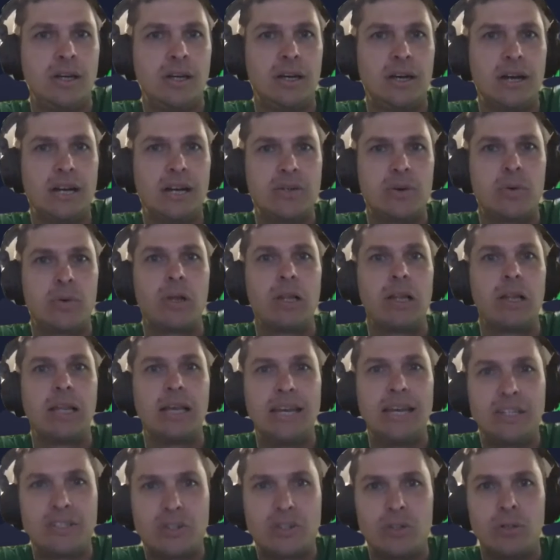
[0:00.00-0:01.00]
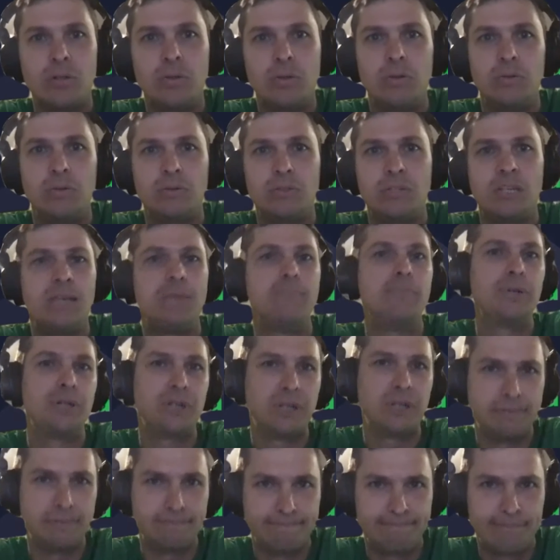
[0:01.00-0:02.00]
uh, as it relates to team
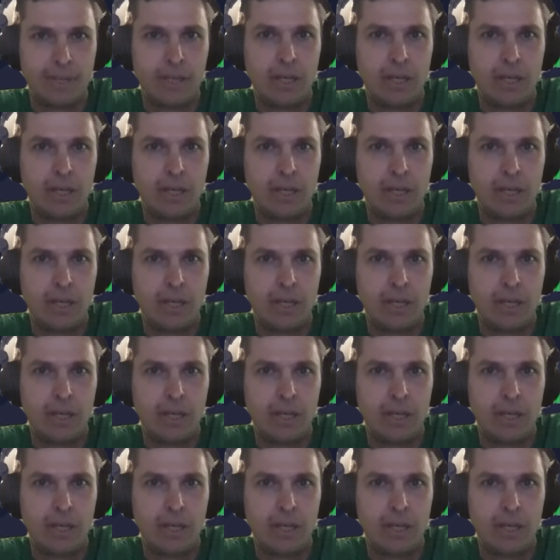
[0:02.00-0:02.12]
building.